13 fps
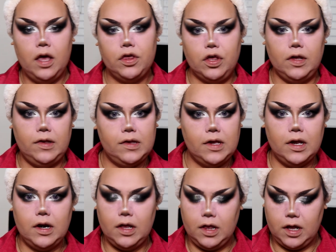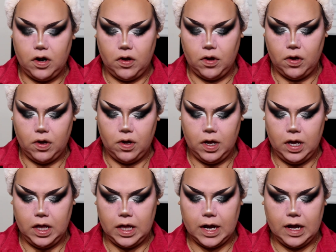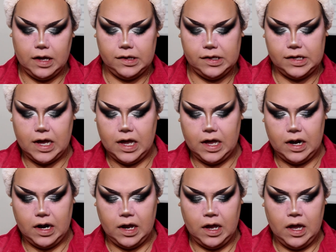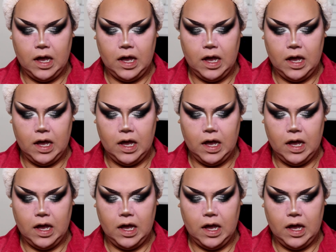Just did a little, like I said,